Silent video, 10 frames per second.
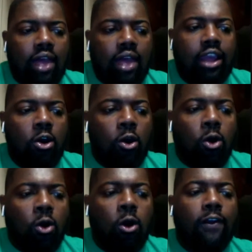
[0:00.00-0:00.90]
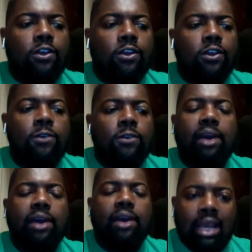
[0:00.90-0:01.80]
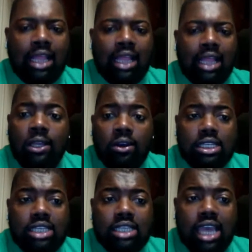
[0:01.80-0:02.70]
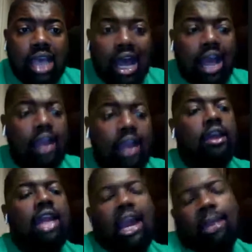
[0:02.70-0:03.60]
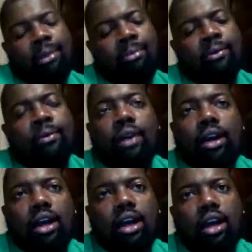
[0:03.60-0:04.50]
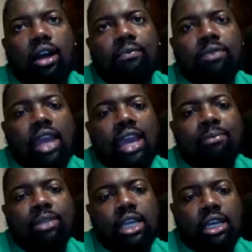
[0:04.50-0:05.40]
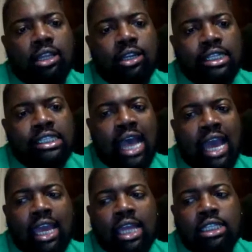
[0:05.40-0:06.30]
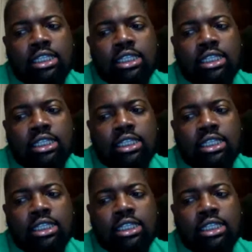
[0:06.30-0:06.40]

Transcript: Like, or you put him and Clowney on the same side. I remember in particular the Giants.